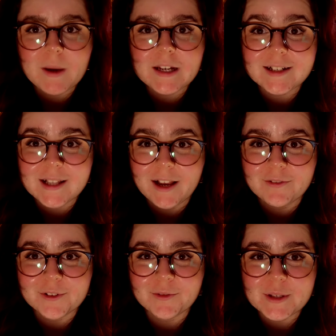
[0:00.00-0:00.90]
pages
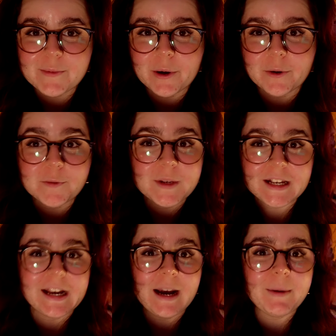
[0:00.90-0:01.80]
left of this book, which means
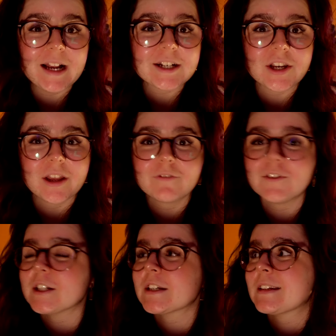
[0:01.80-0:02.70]
I am actually going to
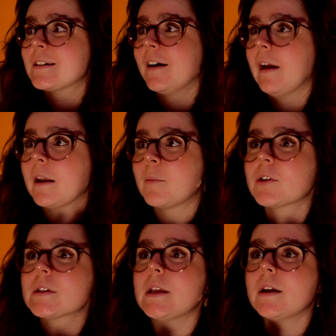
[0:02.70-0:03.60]
finish it tonight, and I'm
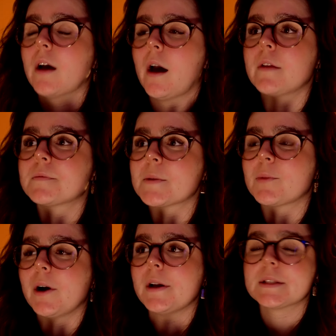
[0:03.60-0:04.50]
honestly kind of
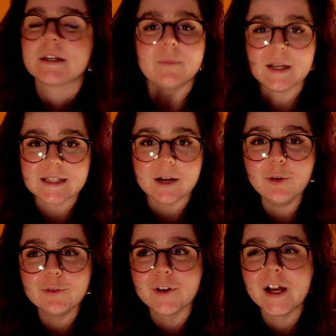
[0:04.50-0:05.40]
surprised at
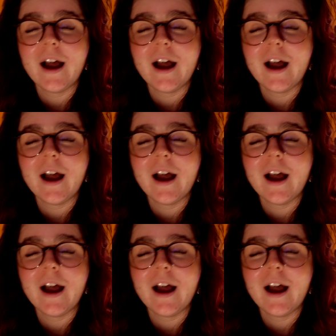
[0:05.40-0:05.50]
myself.